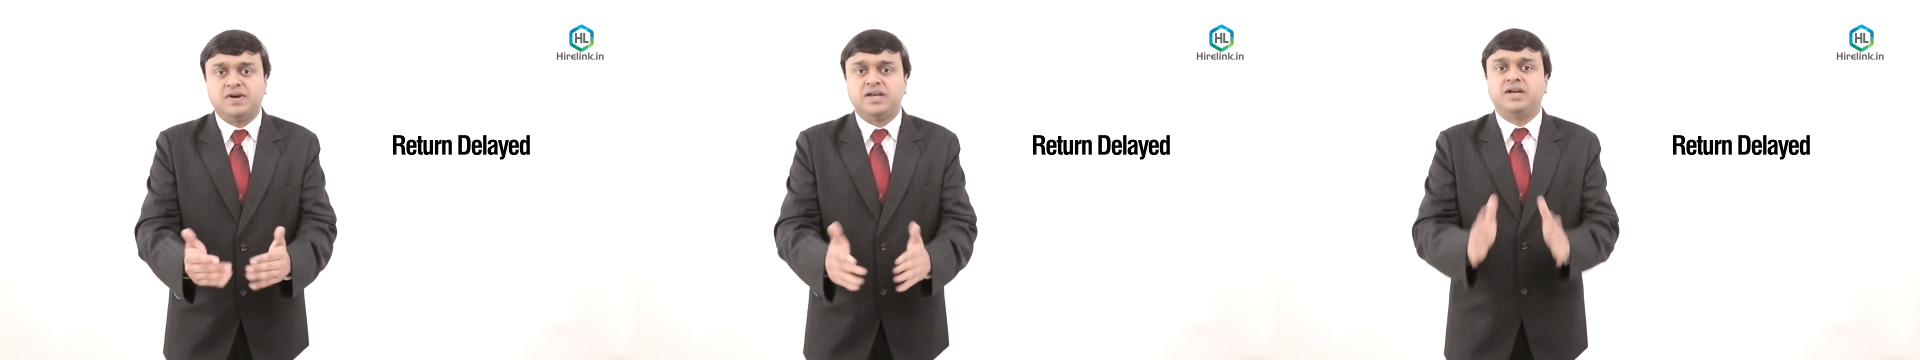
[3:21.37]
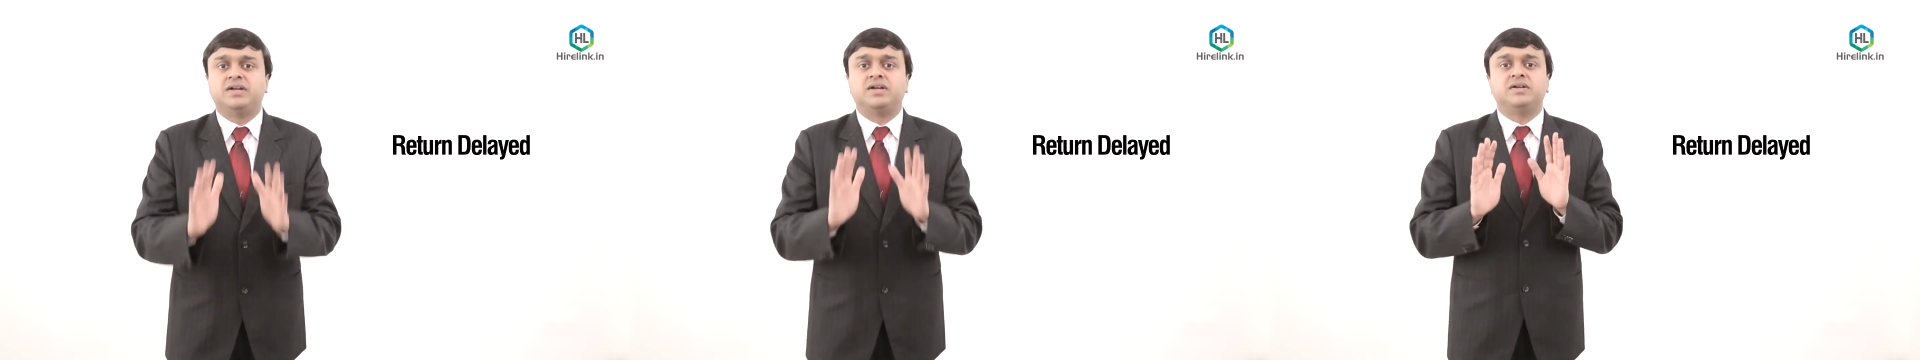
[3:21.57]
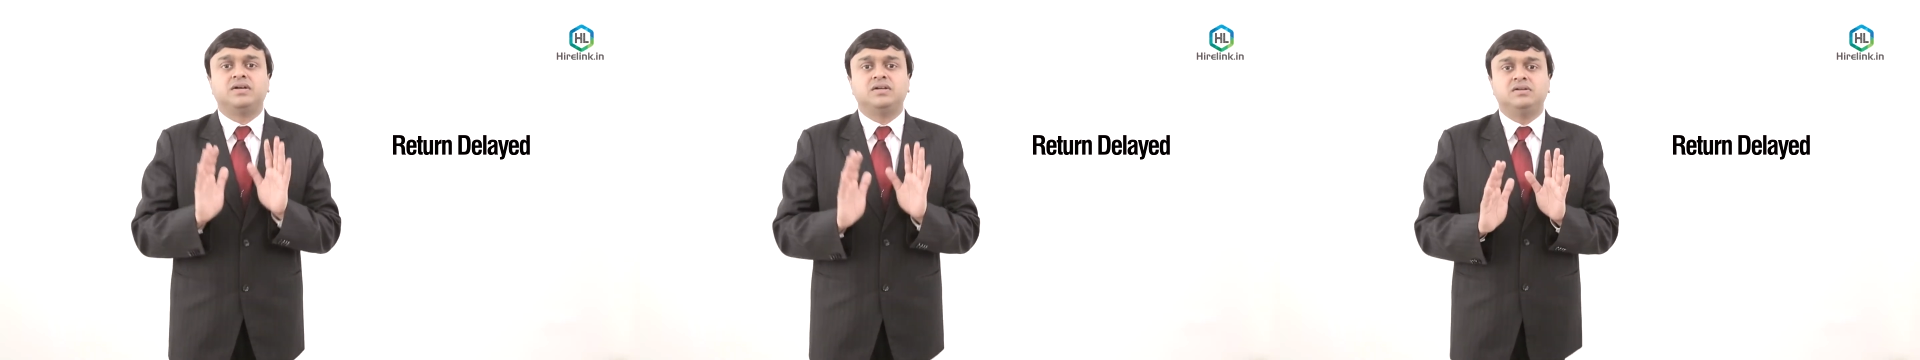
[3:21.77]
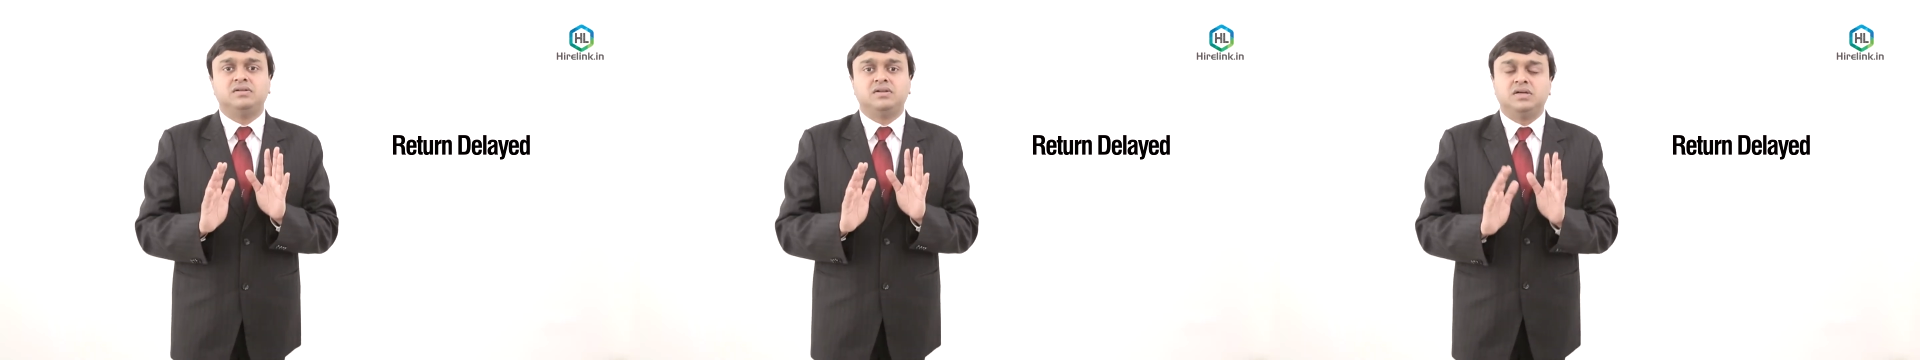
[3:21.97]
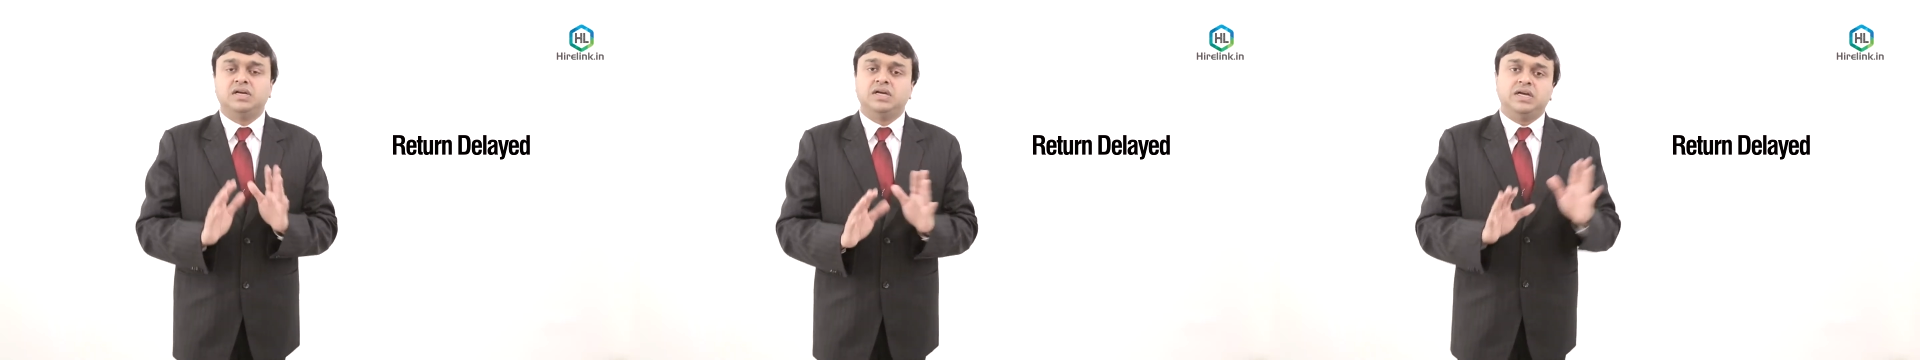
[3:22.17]
valid
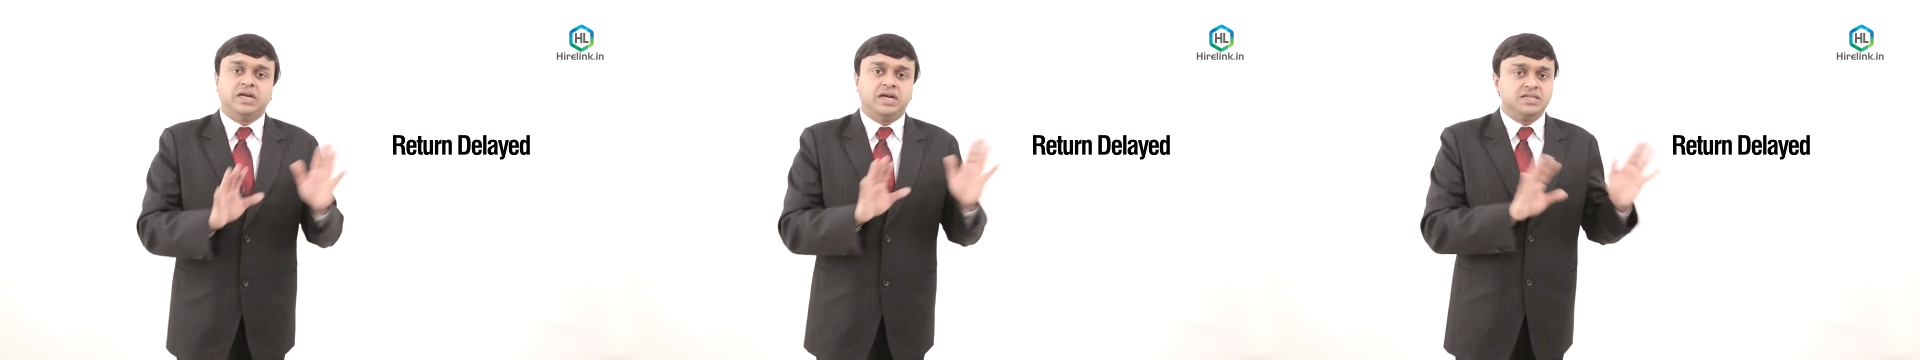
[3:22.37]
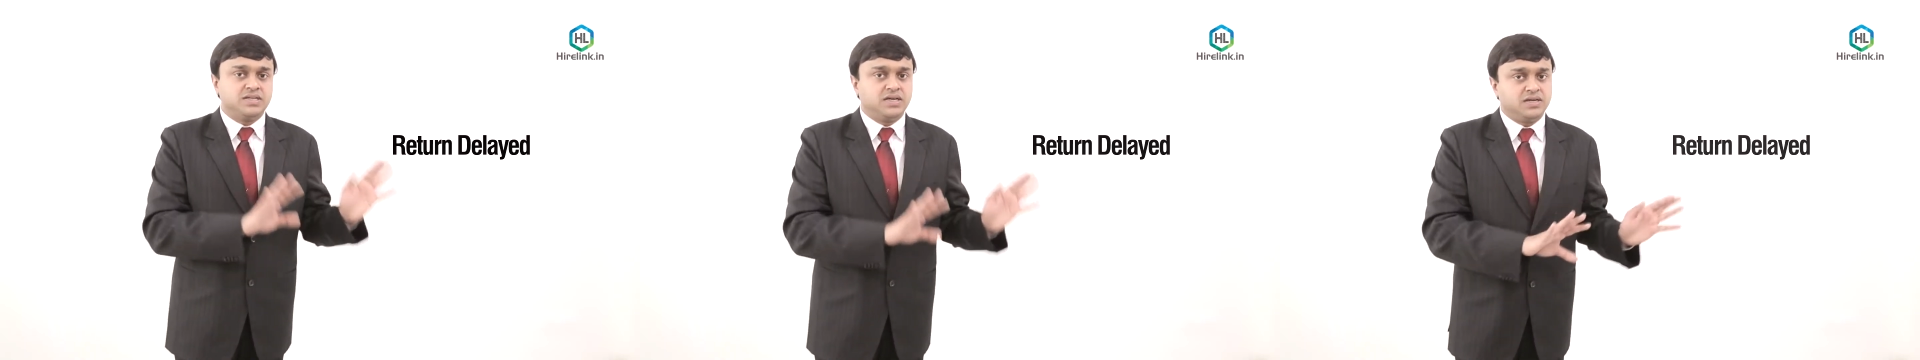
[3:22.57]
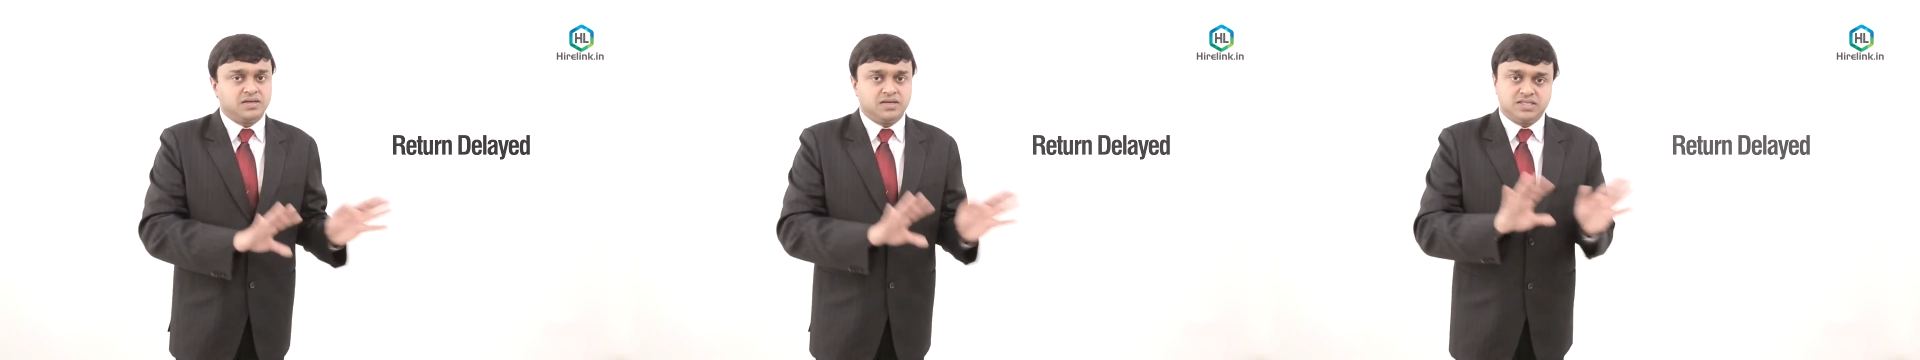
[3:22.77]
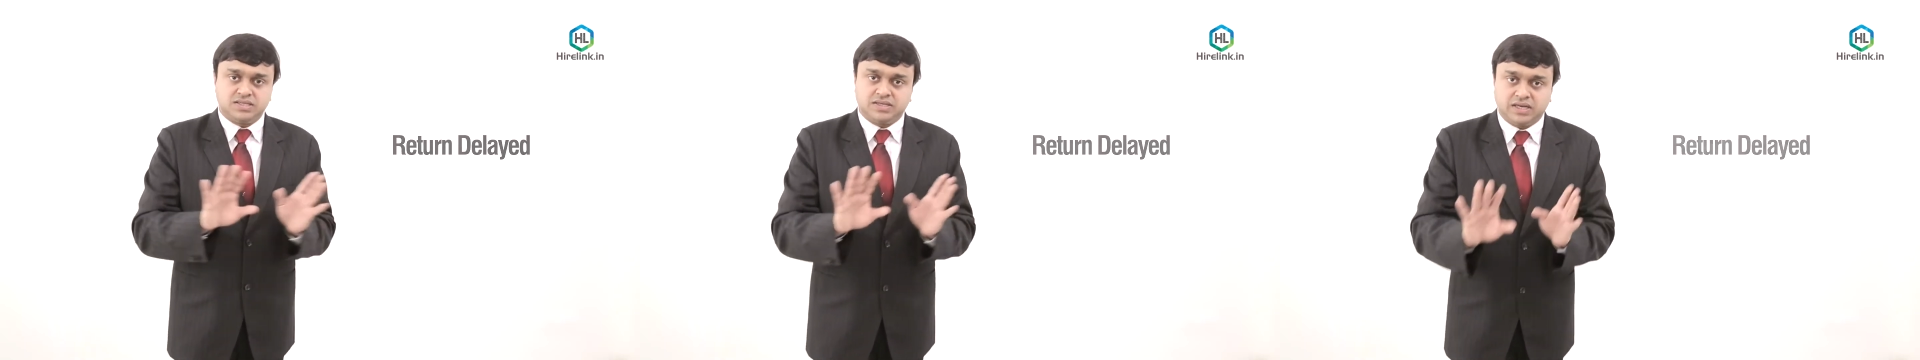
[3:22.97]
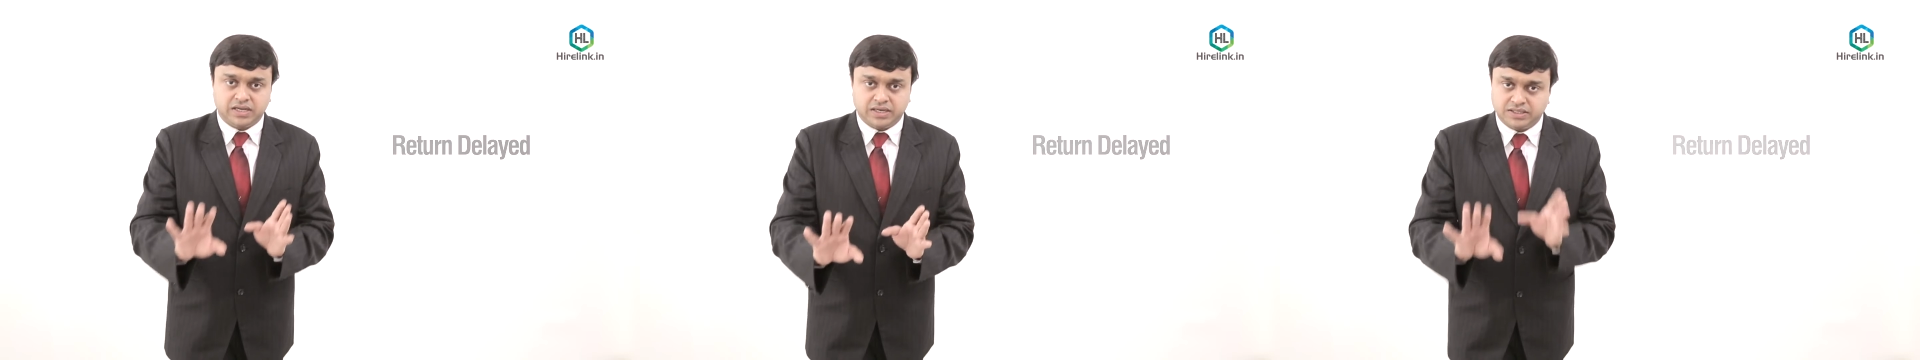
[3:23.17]
return, his return is
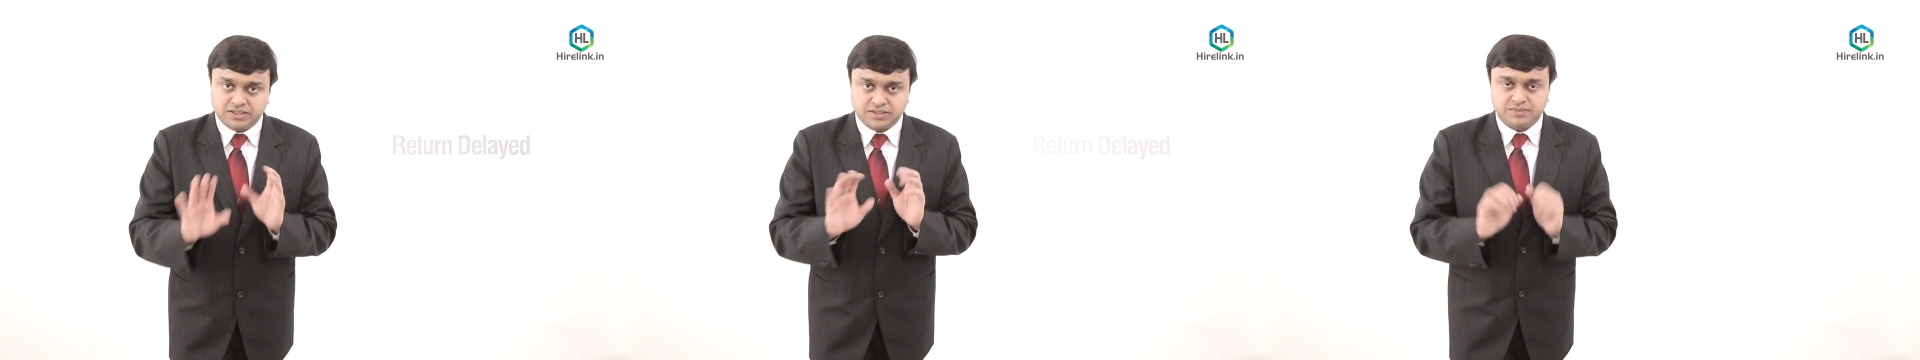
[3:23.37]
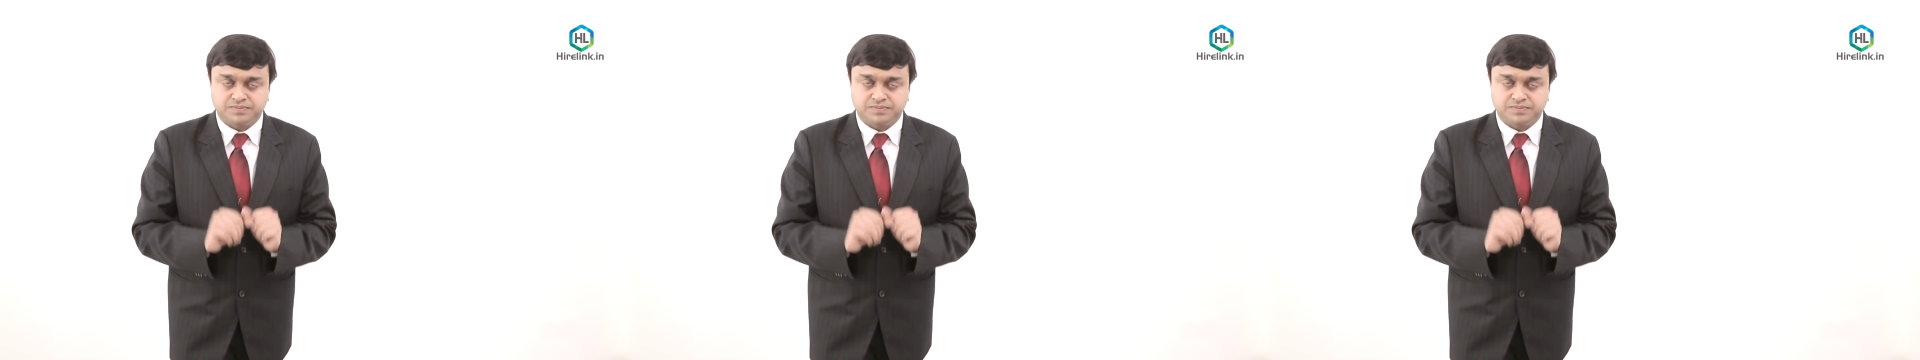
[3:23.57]
delayed.